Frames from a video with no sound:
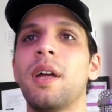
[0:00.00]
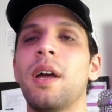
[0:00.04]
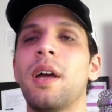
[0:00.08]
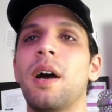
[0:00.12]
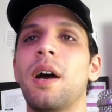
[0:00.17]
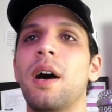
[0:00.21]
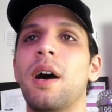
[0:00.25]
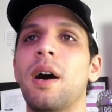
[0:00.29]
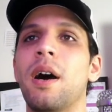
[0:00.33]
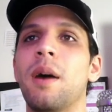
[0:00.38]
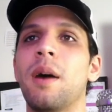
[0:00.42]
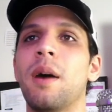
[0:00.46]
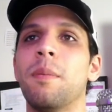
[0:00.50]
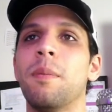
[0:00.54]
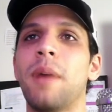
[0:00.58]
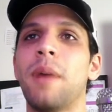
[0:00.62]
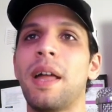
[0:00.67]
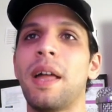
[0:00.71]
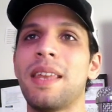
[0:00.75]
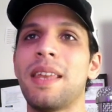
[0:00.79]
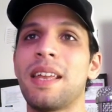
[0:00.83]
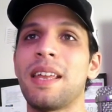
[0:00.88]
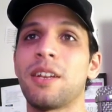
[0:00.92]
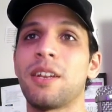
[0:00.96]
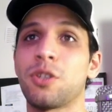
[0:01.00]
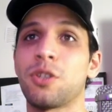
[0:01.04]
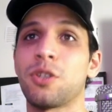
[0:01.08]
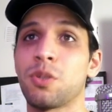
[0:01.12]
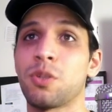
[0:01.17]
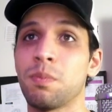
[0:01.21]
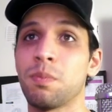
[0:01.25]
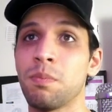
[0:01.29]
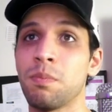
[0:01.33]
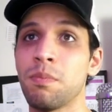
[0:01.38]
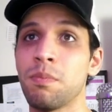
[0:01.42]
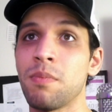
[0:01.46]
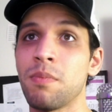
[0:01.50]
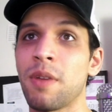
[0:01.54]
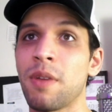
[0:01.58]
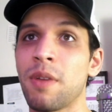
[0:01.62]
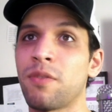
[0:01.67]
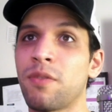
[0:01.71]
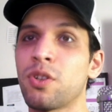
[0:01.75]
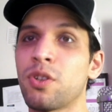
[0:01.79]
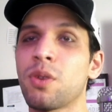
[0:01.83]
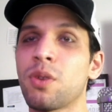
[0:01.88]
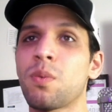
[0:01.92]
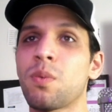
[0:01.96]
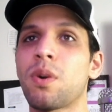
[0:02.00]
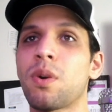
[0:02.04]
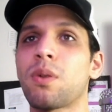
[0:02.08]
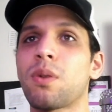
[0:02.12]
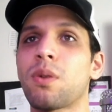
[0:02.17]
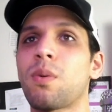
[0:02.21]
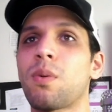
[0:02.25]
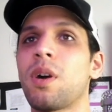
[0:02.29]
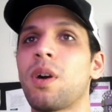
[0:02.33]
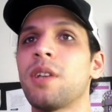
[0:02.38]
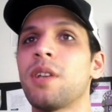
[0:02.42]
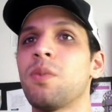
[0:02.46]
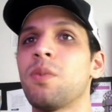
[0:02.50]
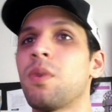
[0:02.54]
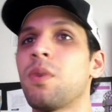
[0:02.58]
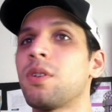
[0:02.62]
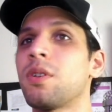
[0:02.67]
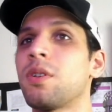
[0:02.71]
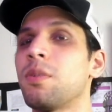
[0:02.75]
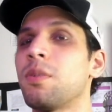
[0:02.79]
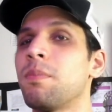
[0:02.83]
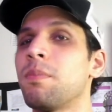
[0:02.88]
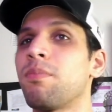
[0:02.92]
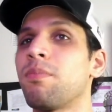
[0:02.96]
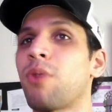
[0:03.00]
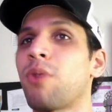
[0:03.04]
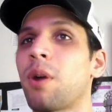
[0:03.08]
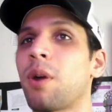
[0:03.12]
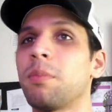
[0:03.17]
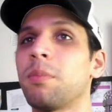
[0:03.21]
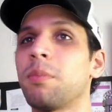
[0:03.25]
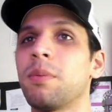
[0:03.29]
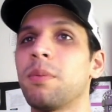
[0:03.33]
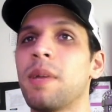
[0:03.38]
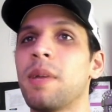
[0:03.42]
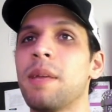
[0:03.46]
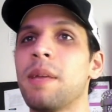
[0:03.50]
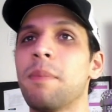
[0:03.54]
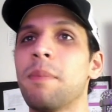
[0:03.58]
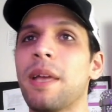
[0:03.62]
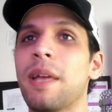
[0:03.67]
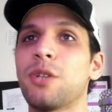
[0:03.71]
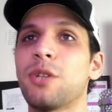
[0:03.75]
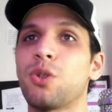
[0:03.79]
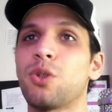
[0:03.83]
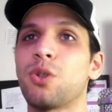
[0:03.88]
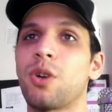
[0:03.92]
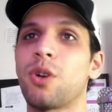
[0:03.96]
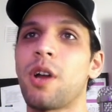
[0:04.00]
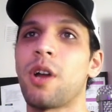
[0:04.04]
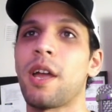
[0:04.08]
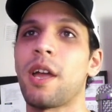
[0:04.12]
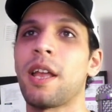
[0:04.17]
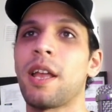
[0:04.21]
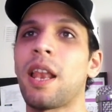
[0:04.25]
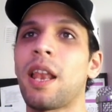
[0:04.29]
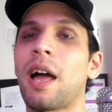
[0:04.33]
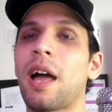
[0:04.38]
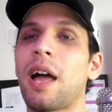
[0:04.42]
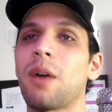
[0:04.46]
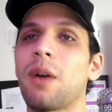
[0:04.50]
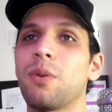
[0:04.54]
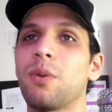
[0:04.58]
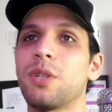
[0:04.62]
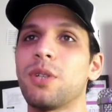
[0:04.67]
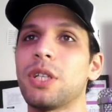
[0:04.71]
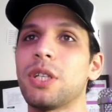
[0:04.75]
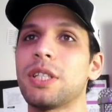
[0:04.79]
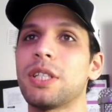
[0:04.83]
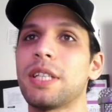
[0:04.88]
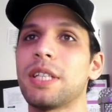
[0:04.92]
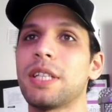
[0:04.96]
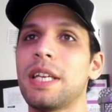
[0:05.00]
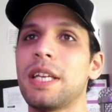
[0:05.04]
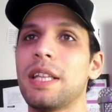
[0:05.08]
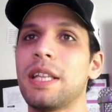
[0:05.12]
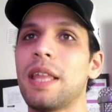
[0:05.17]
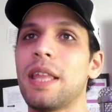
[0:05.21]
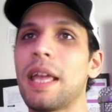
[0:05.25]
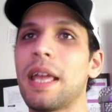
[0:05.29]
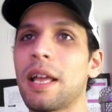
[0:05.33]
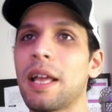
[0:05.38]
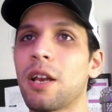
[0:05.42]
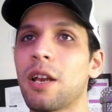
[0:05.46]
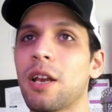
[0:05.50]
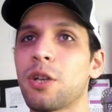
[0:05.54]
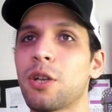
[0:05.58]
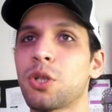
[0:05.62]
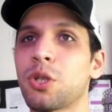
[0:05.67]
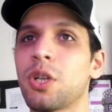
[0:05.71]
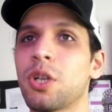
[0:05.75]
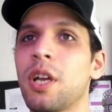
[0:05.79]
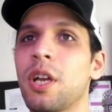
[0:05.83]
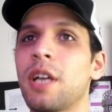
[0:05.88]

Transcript: And then if you're doing worldwide, you want to probably make sure your language is in English.